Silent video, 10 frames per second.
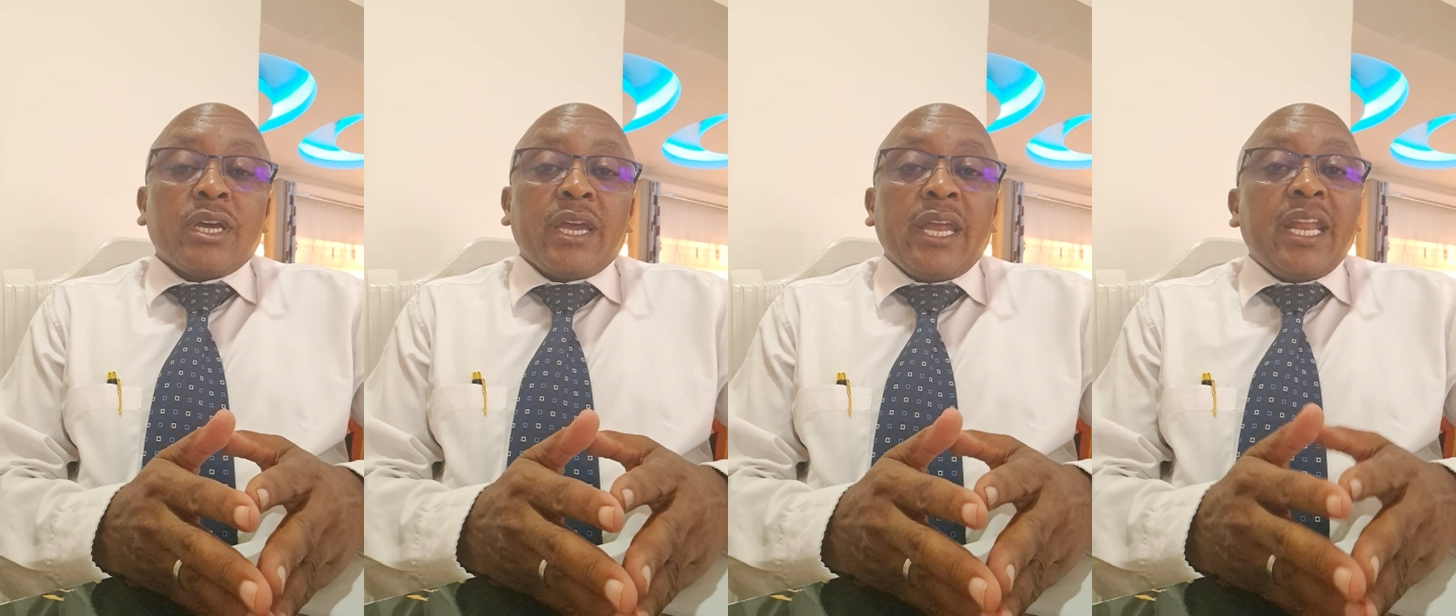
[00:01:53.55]

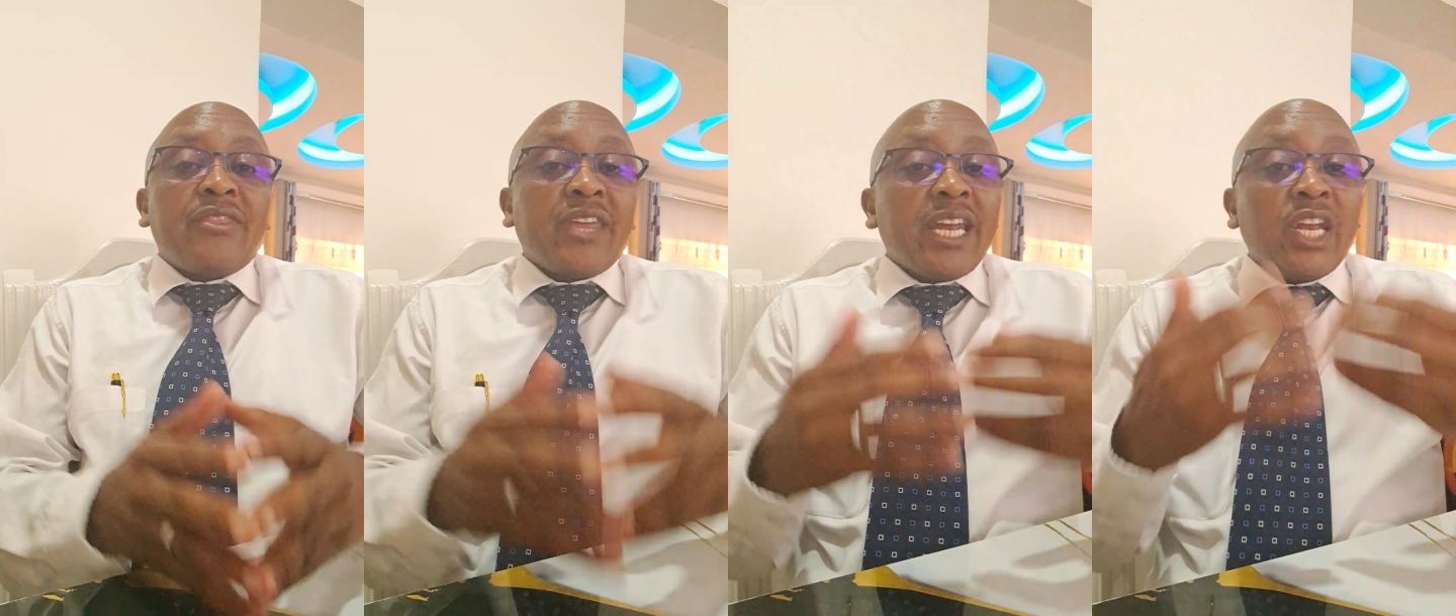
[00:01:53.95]

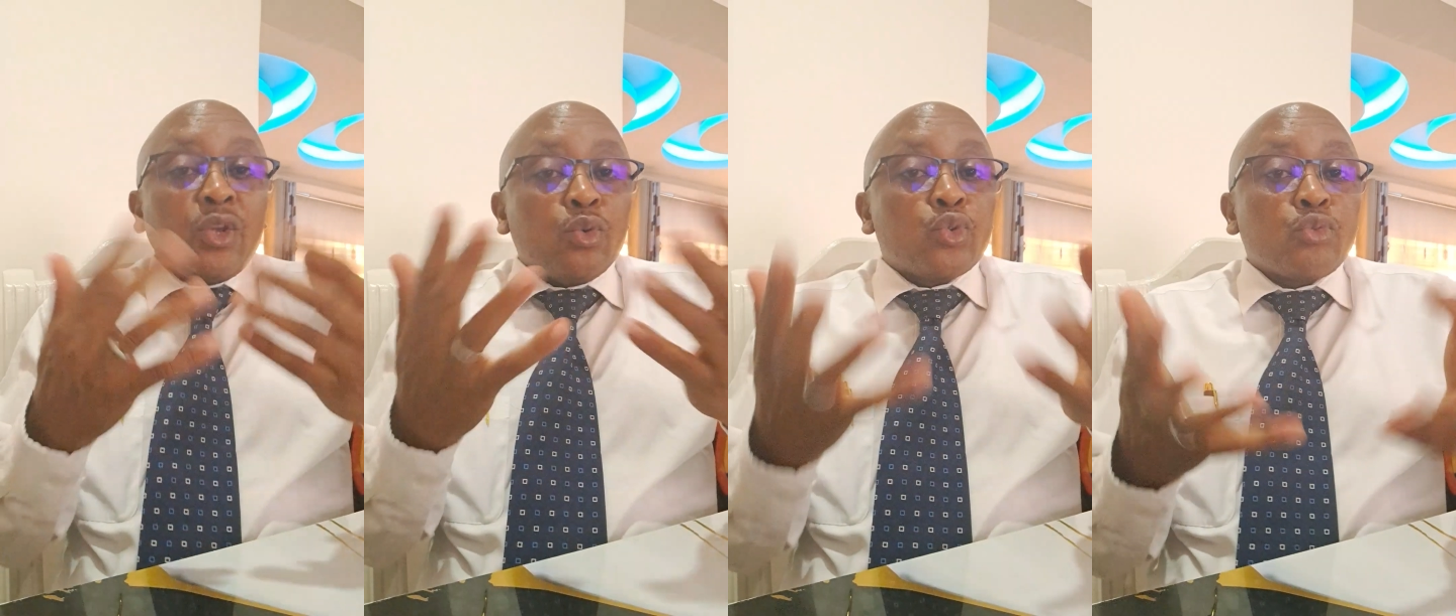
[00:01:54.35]
anything
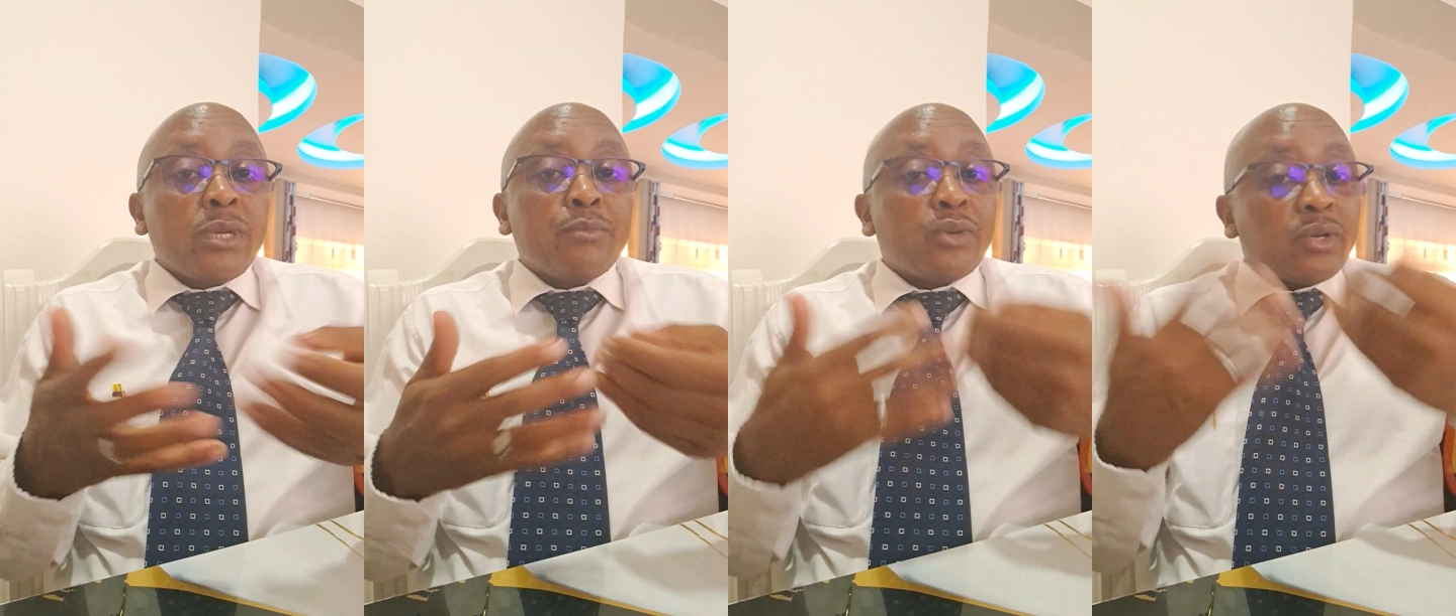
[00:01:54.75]
new to be
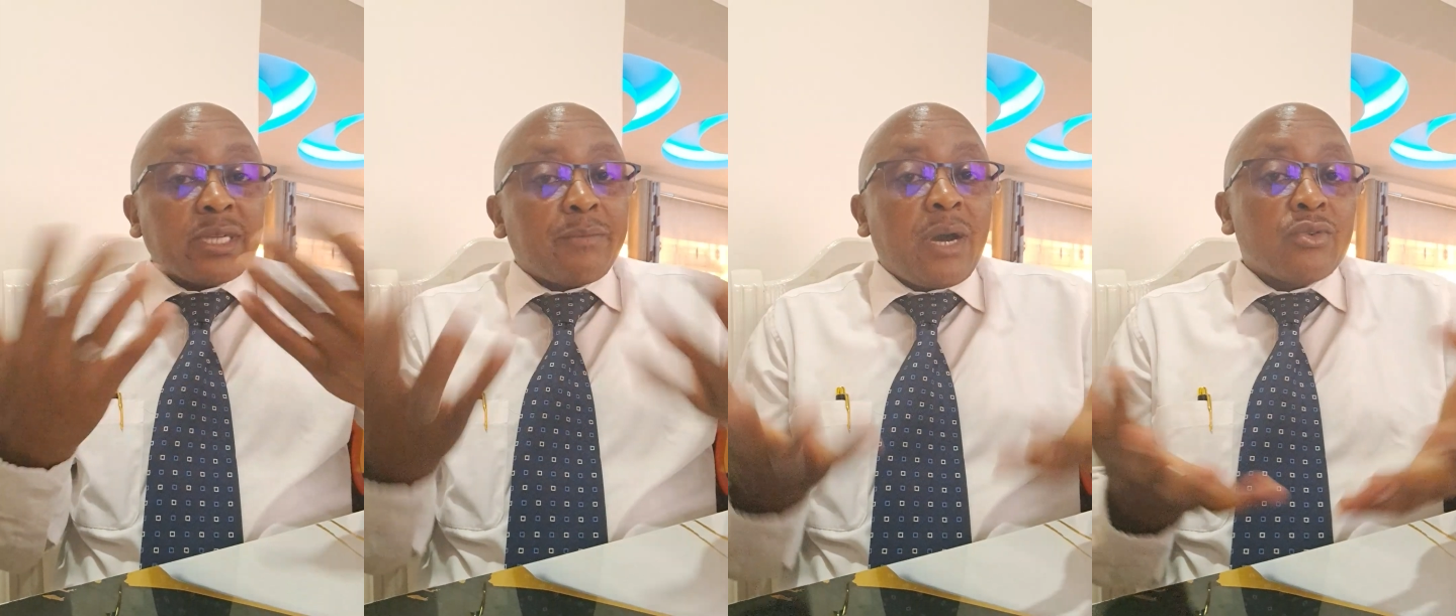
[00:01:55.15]
brought
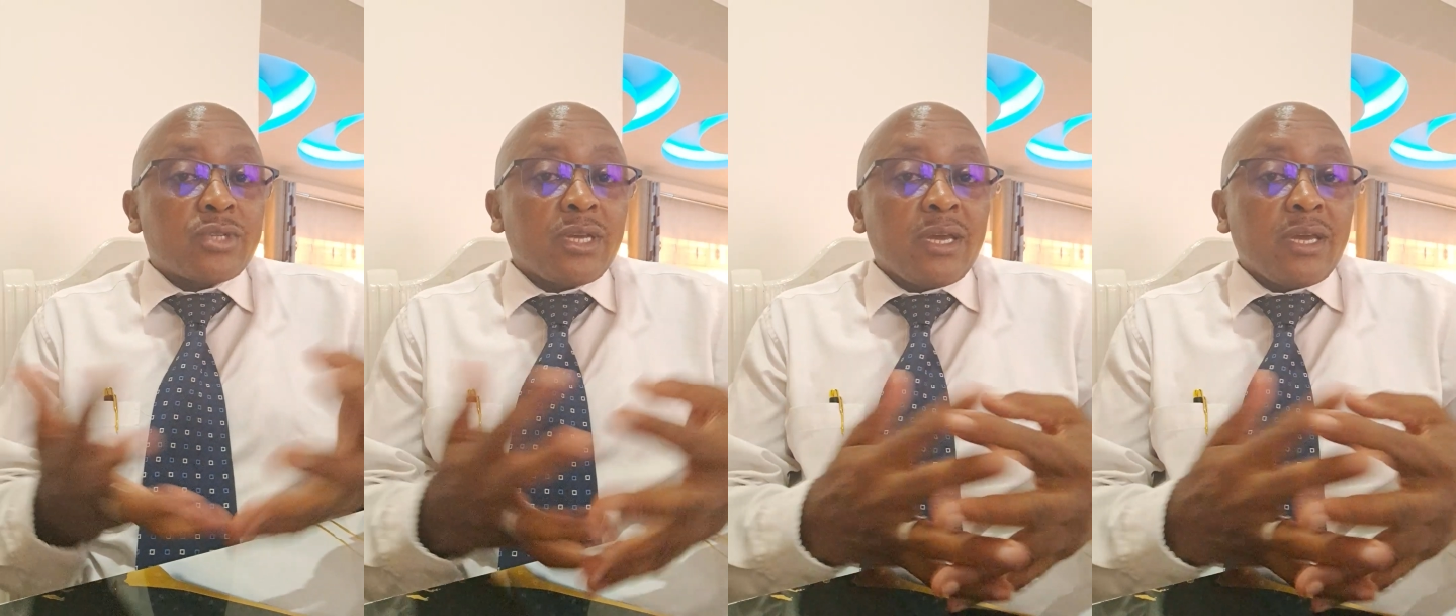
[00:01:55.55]
about.